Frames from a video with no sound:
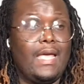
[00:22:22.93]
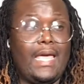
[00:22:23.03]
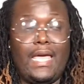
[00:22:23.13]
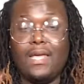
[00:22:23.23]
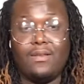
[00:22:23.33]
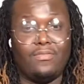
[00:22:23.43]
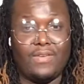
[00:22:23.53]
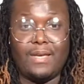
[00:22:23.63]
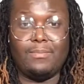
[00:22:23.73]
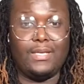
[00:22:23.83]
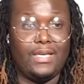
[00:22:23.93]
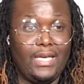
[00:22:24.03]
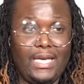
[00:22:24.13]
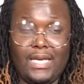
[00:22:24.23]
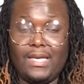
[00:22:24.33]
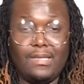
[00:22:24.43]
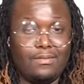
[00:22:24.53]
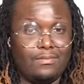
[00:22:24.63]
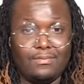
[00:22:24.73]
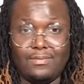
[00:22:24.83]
and the family and,